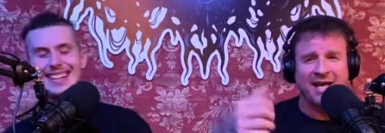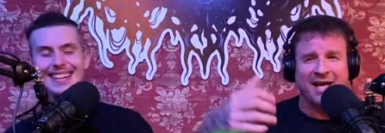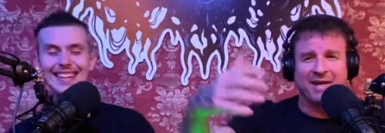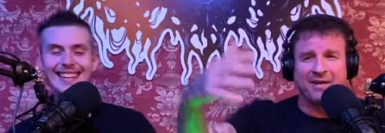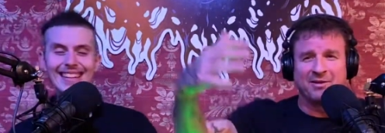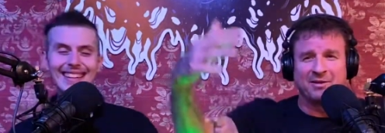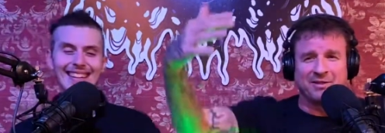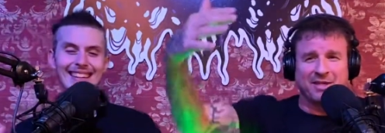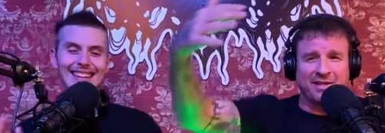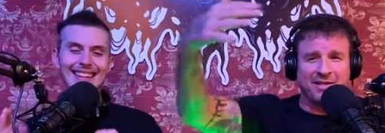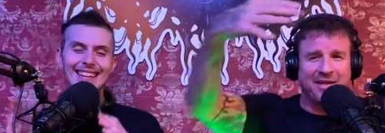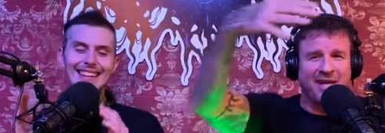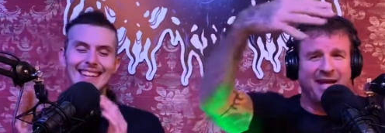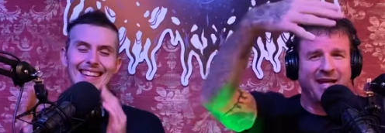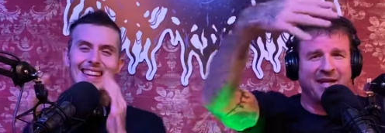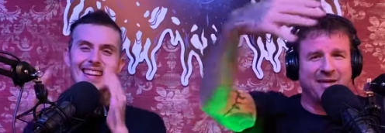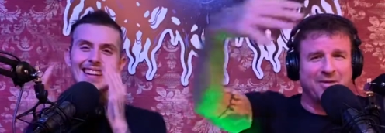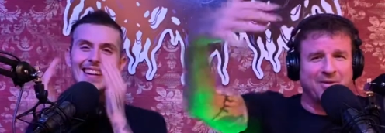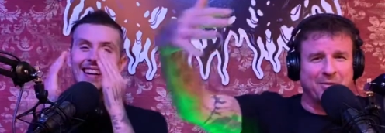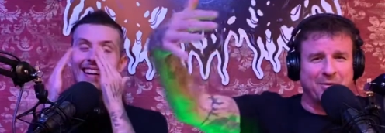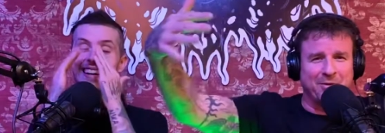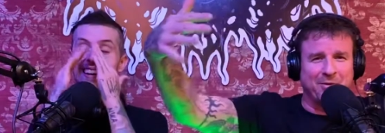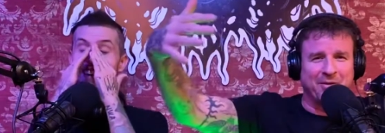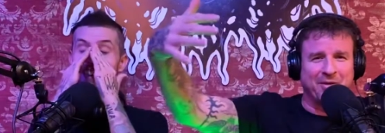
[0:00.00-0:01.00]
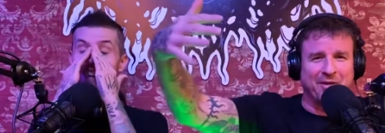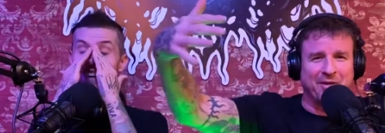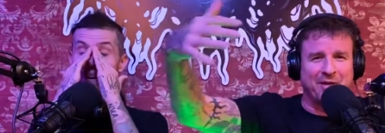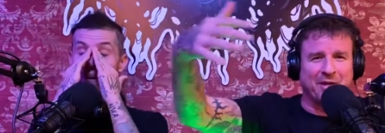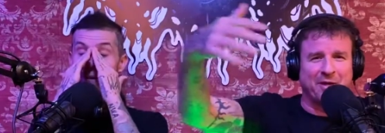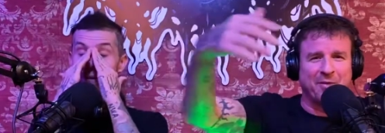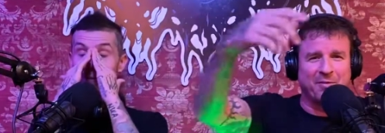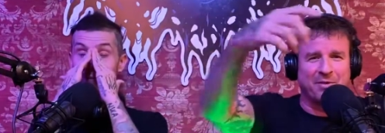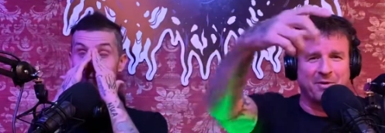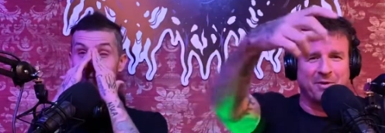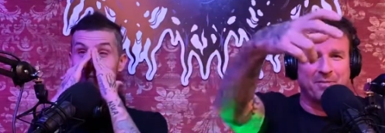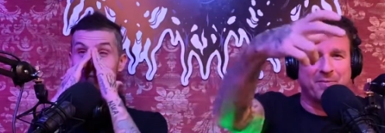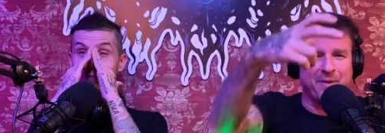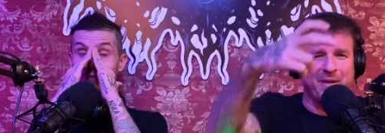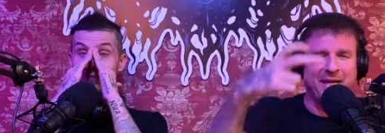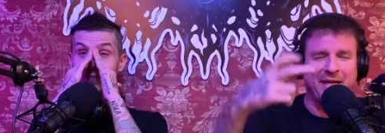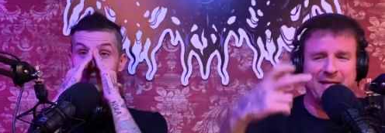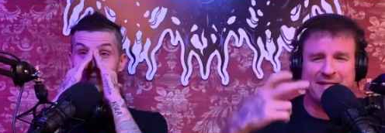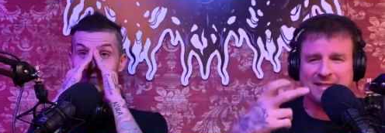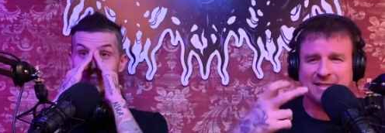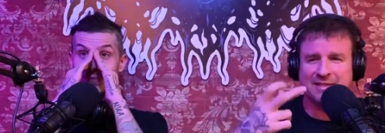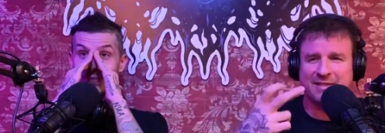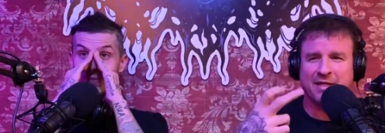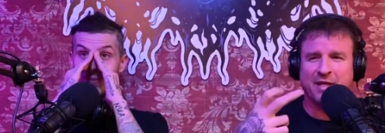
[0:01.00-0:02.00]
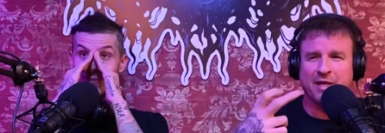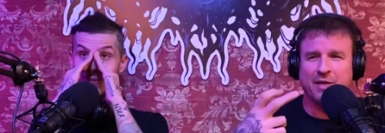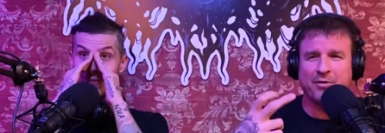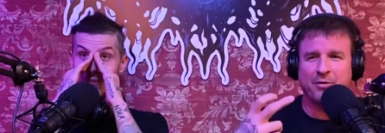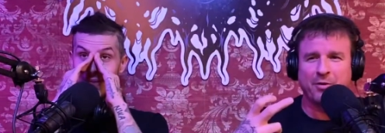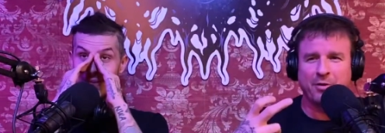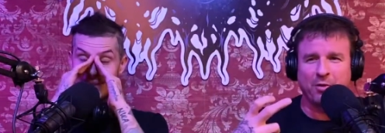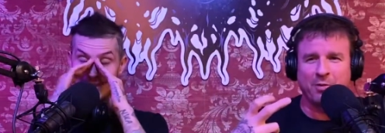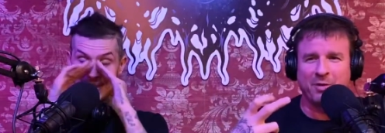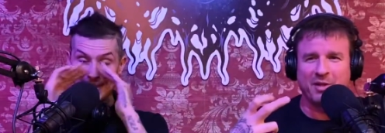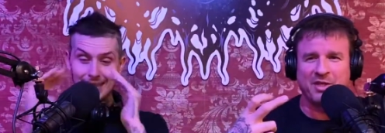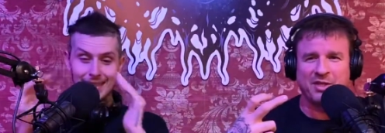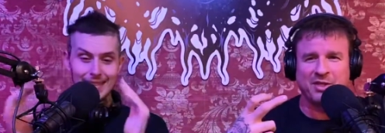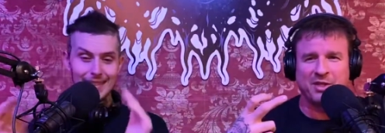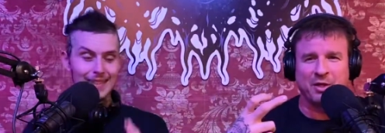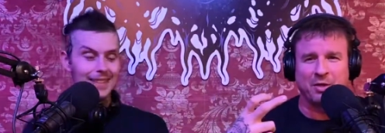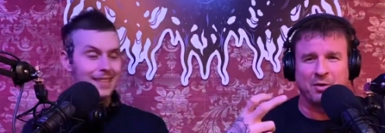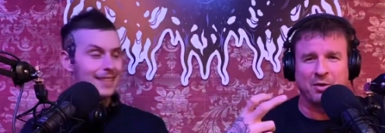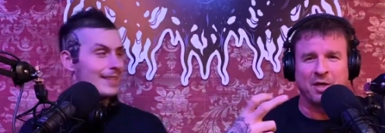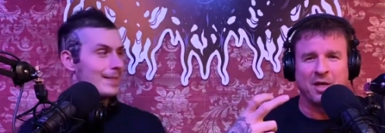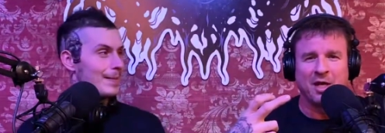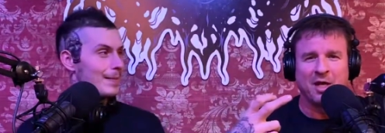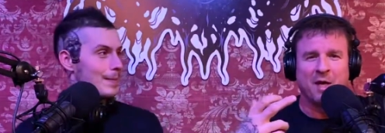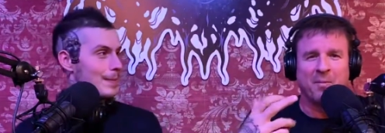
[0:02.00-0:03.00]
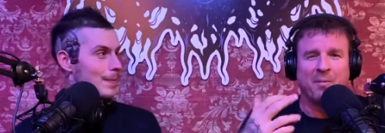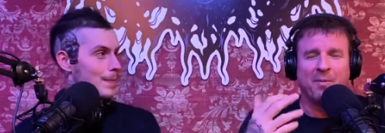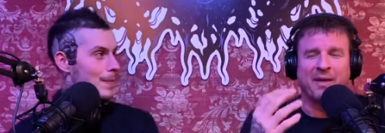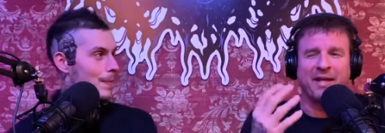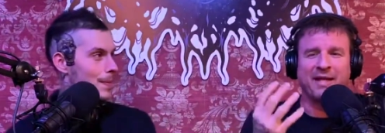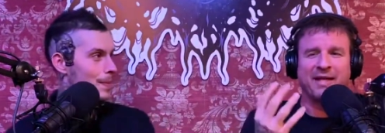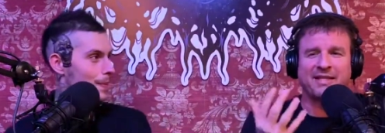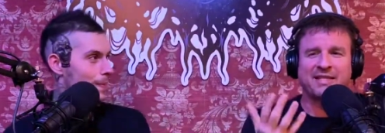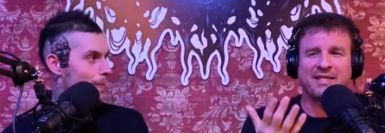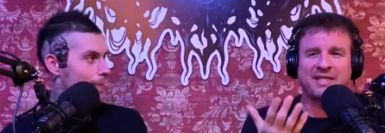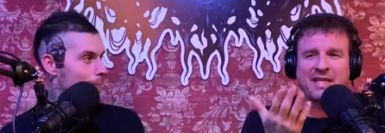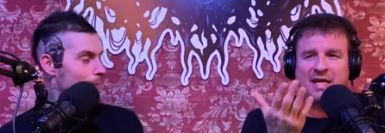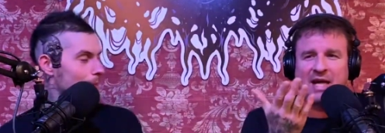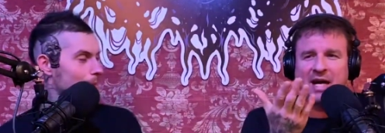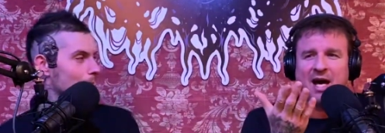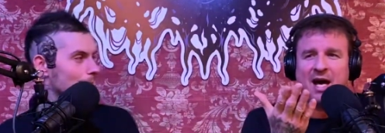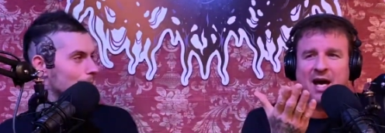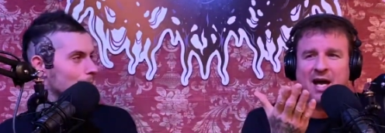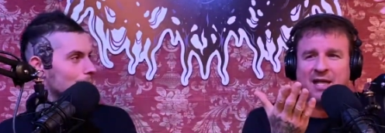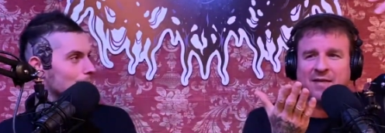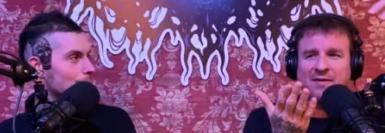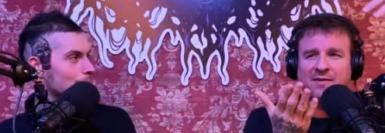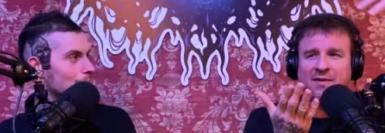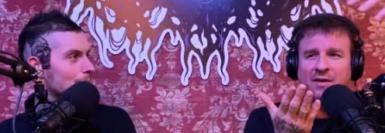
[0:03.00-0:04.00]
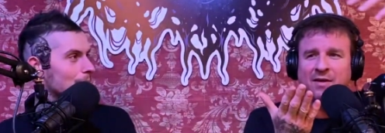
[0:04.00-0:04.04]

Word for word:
Speaker 1: And there's a naked dude on there with their penis through the windshield, but it's cut,